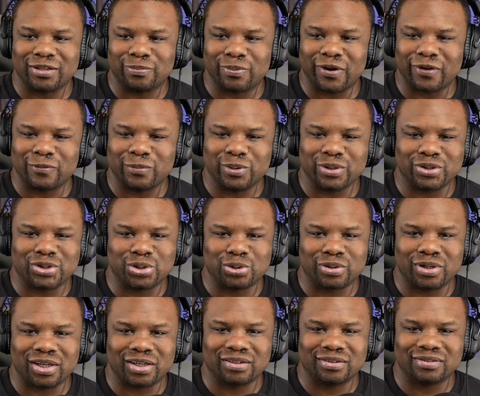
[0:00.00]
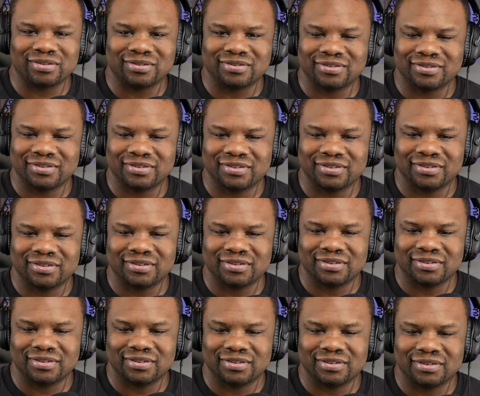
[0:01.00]
probably be a
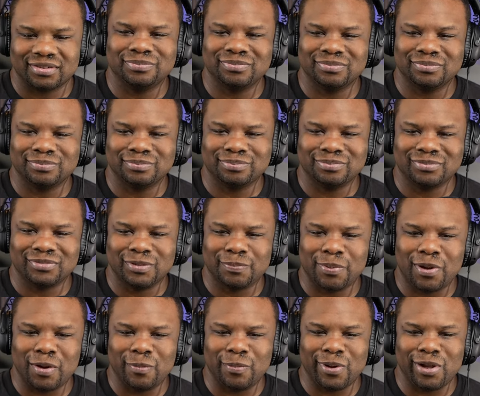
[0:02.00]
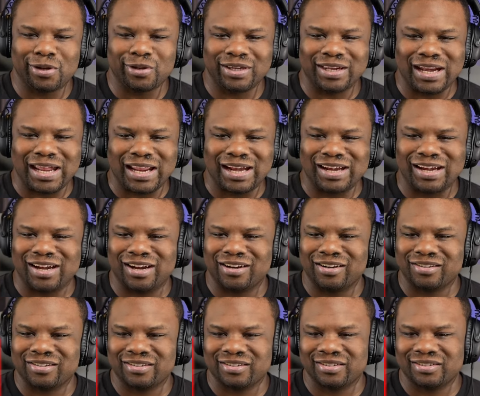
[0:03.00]
shootout. Popo, get out of there.
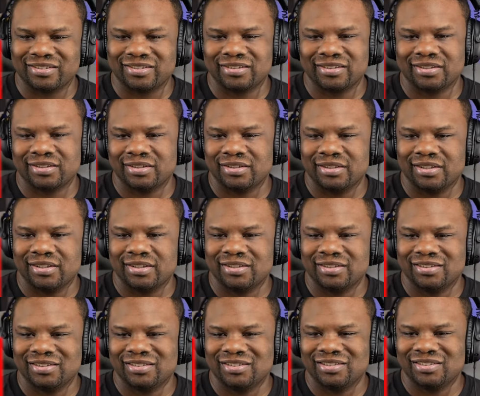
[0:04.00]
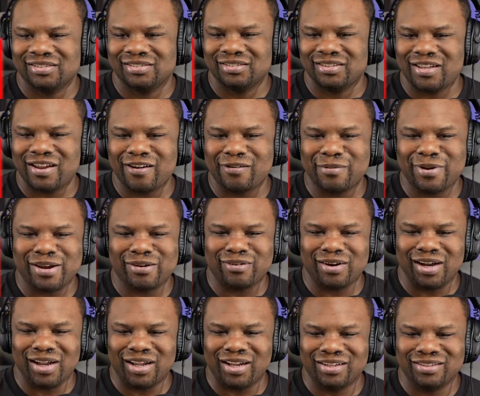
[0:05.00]
Everybody
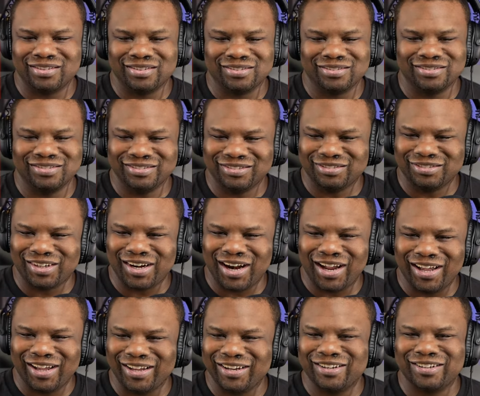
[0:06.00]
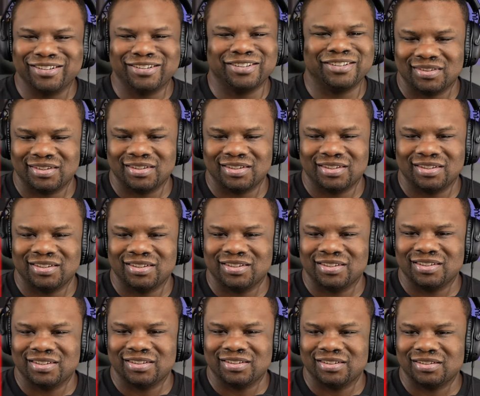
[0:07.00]
run. Run.
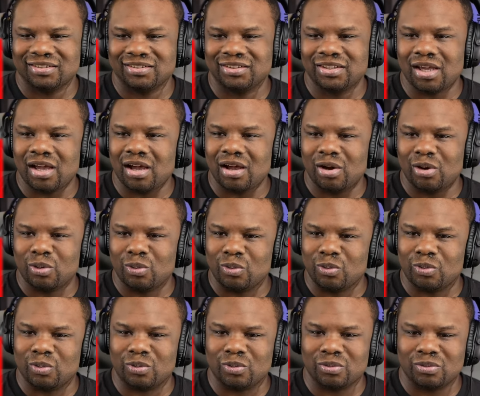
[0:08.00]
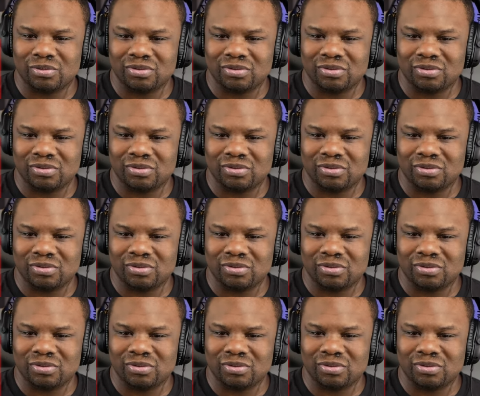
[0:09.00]
Yo.